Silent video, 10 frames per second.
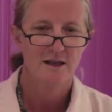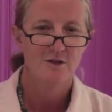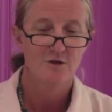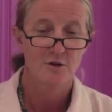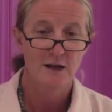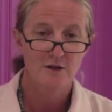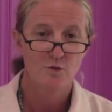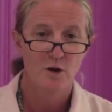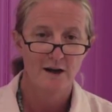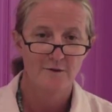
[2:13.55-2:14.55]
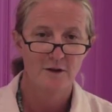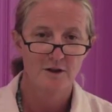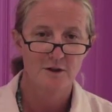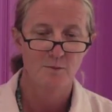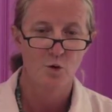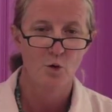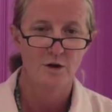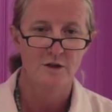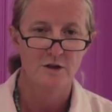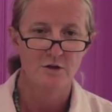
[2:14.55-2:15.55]
So that's why I feel it's
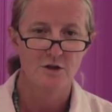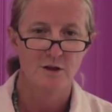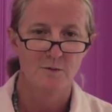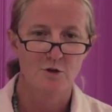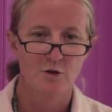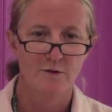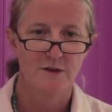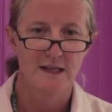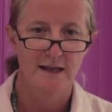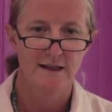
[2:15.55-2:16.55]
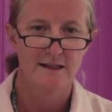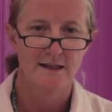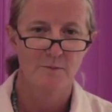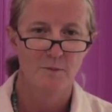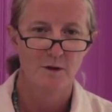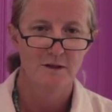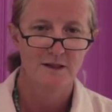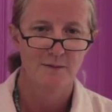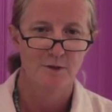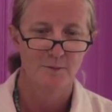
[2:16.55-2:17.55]
important to use some sort of a daily
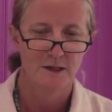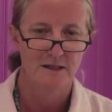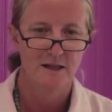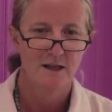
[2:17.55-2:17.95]
supplement.